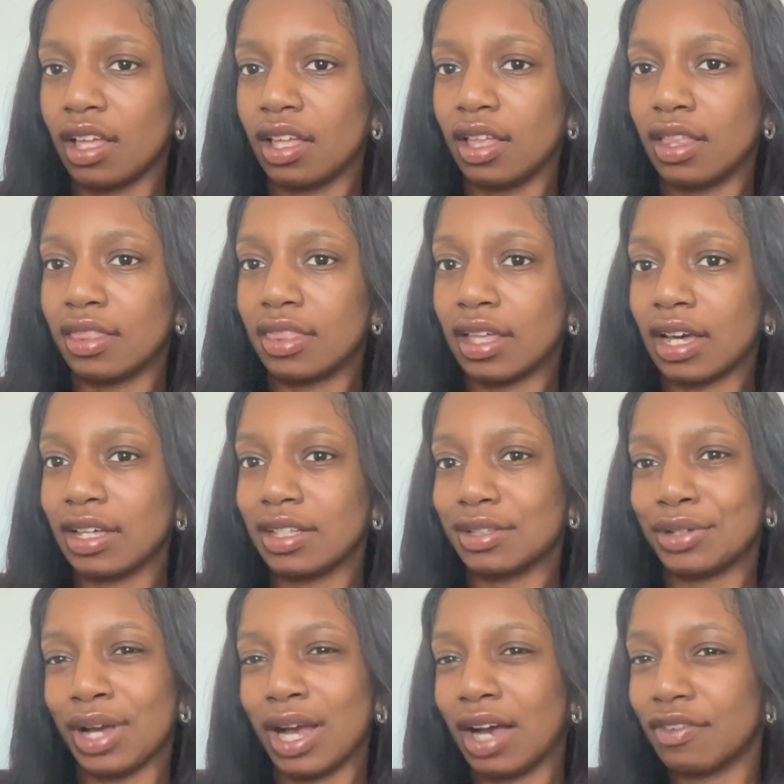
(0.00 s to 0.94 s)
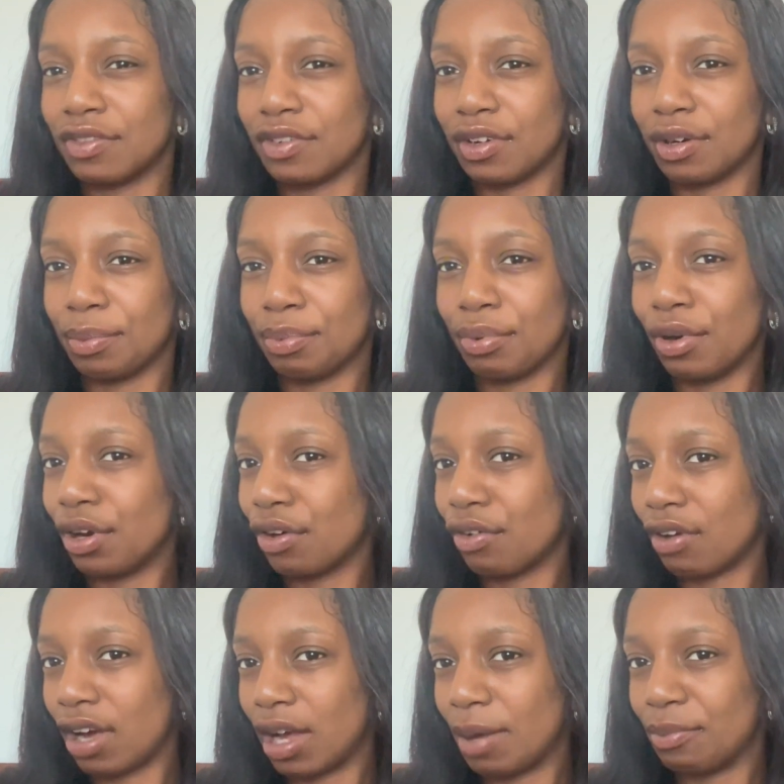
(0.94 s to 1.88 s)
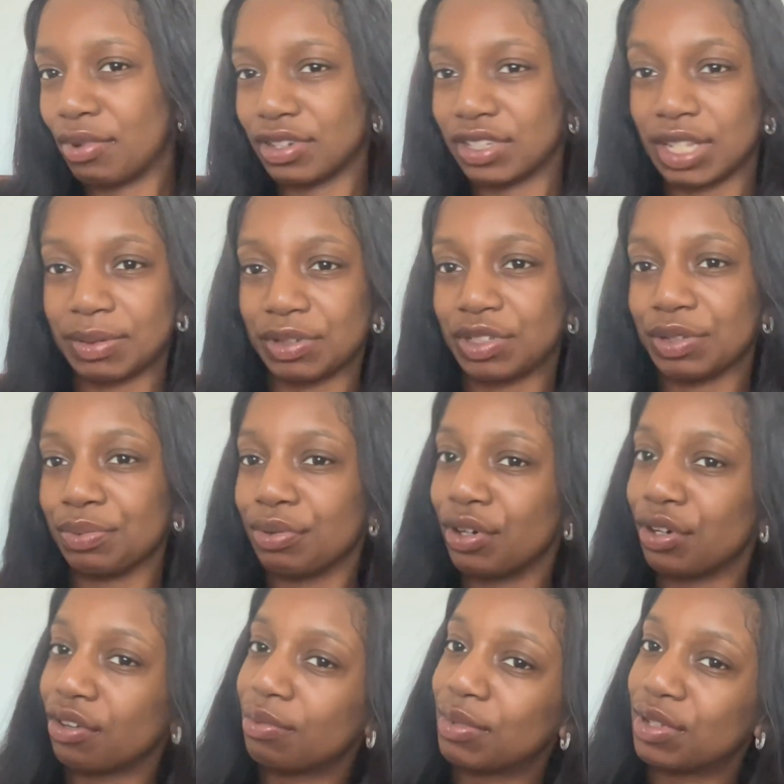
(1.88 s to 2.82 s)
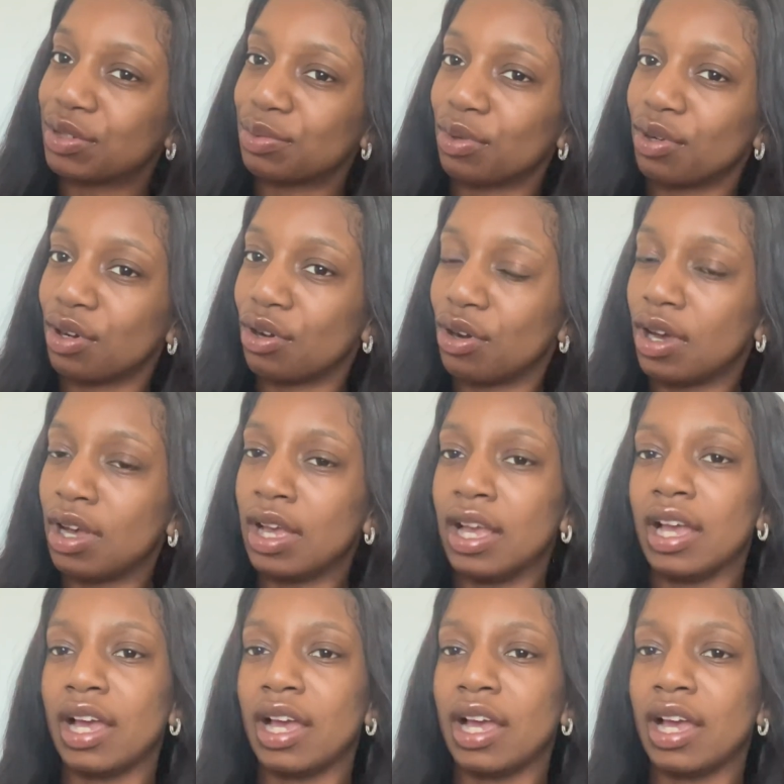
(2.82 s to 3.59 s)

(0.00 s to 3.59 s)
that you have a program, preceptorship program as well,